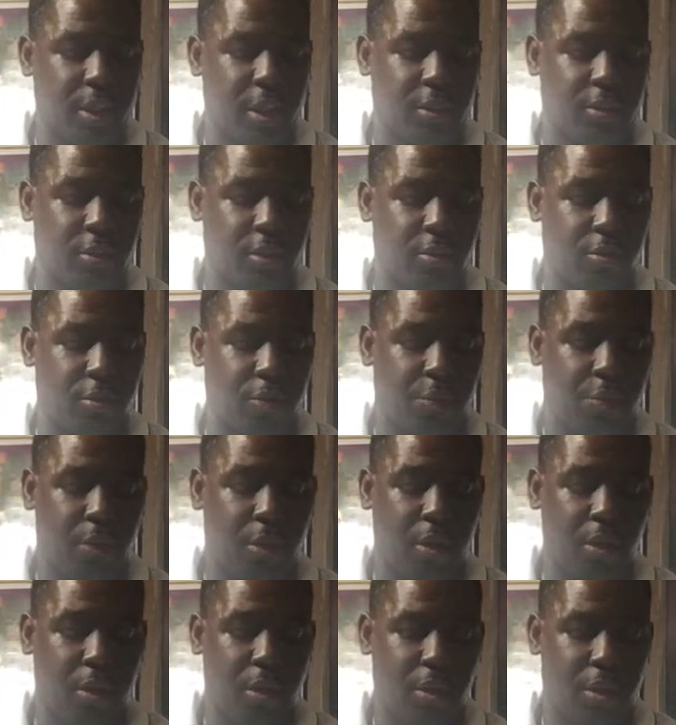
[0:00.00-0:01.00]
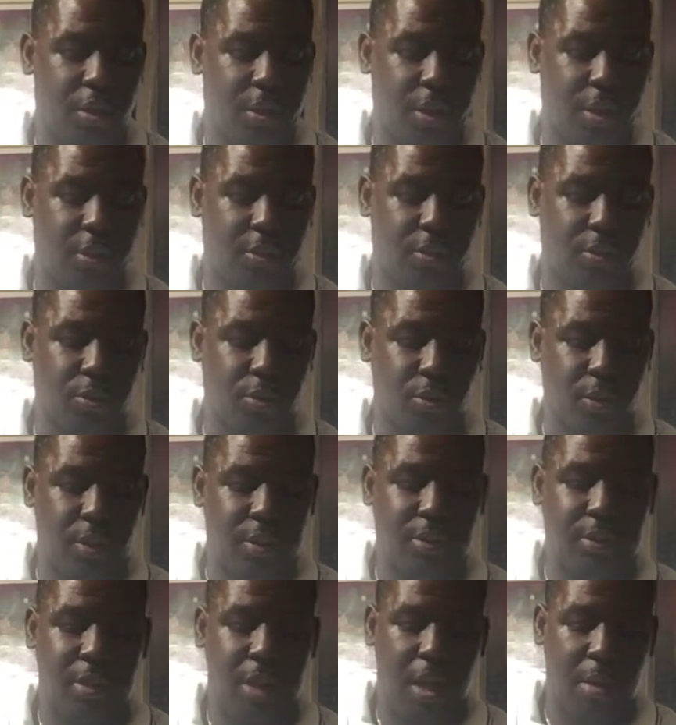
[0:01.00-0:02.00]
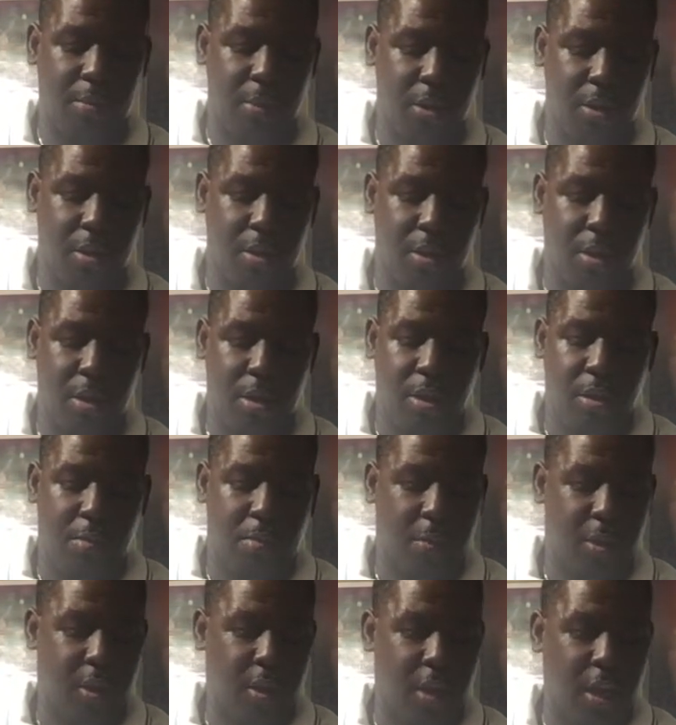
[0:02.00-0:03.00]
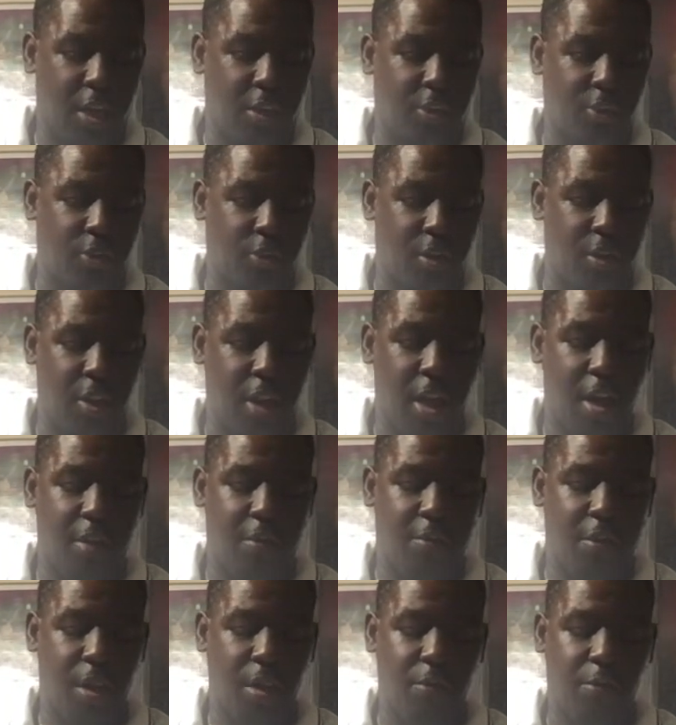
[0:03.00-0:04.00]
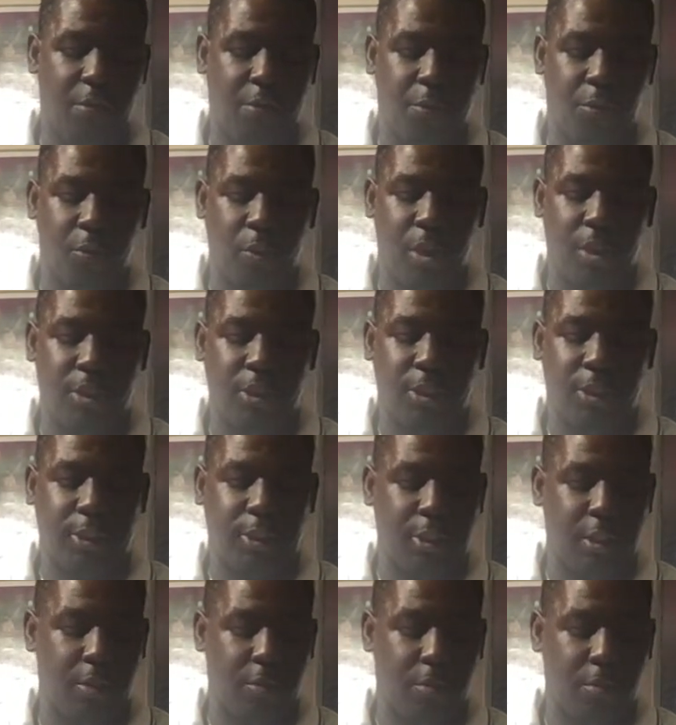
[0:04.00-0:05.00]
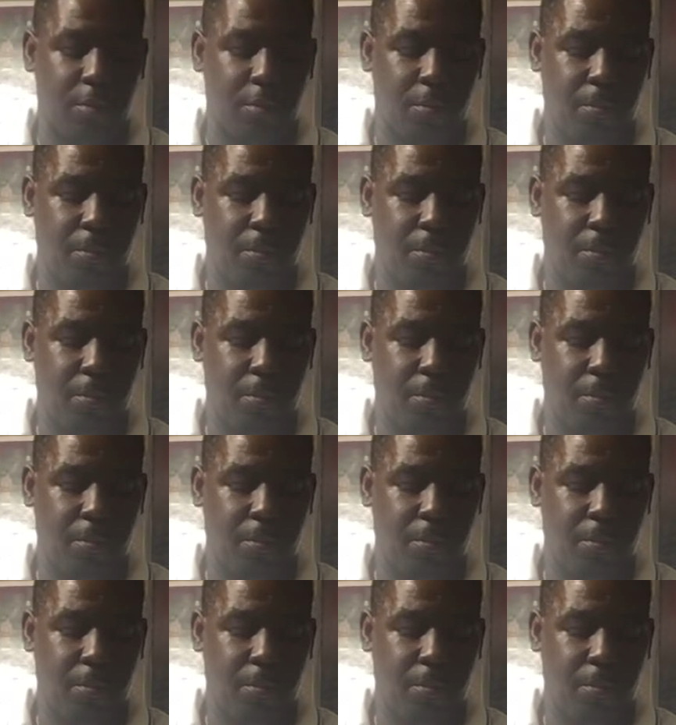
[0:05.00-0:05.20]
leg syndrome frequently leads to insomnia. Medications are now available for restless syndrome.